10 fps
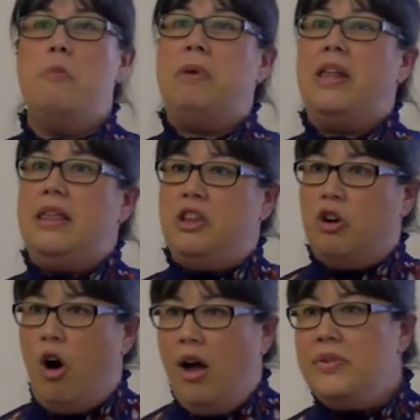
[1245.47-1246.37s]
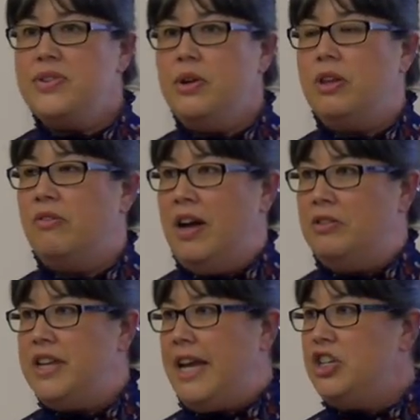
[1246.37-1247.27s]
But they're also the
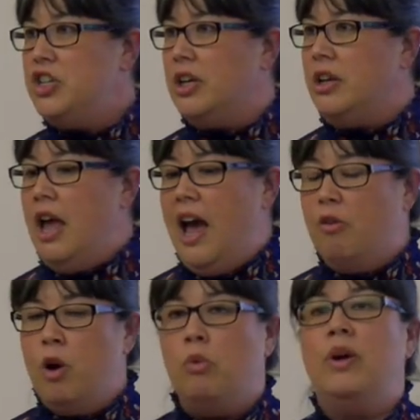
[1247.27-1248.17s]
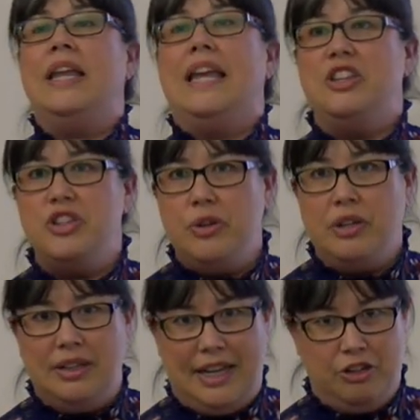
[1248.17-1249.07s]
foundation of what went into
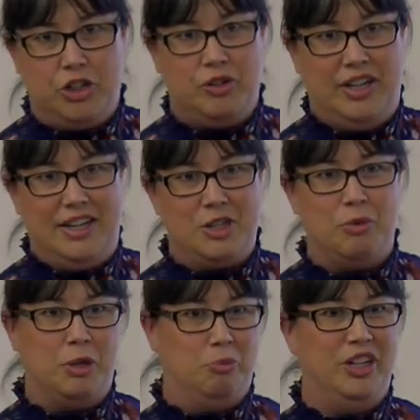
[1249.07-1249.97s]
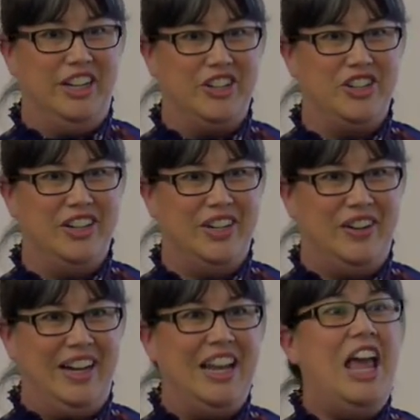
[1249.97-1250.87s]
the later treaties with the British.
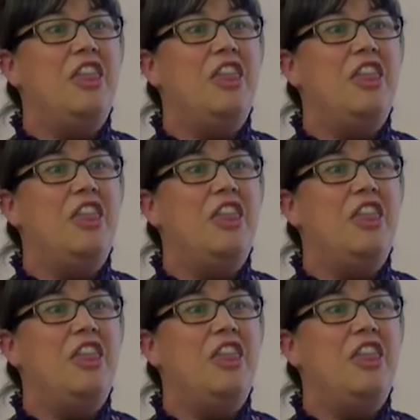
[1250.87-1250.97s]
Right?